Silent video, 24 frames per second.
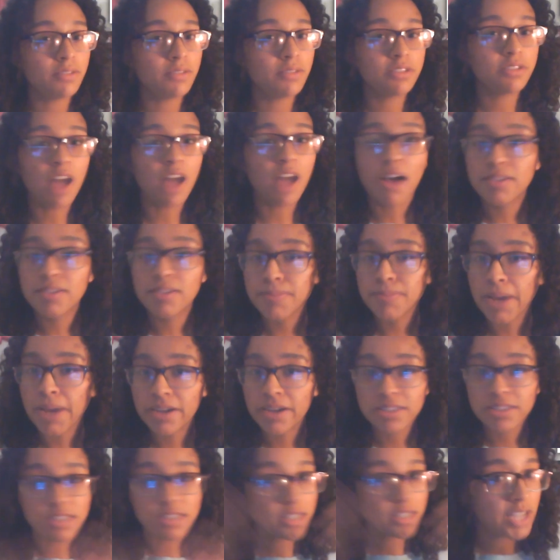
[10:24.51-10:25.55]
Toph's
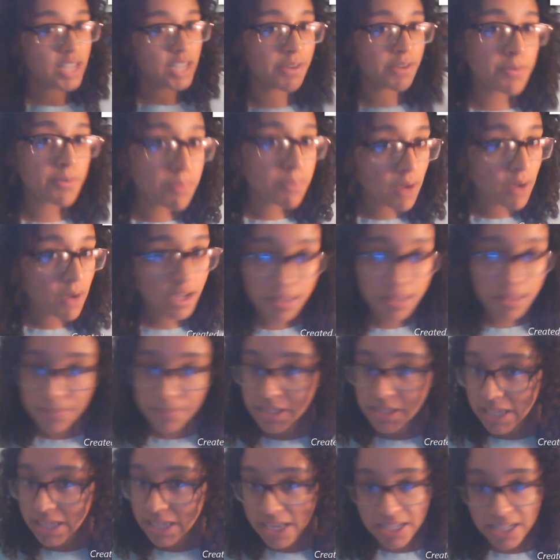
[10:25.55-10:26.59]
parents are never brought up
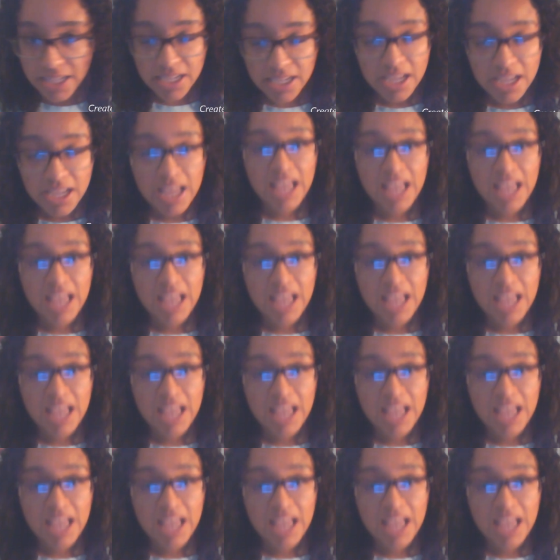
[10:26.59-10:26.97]
again.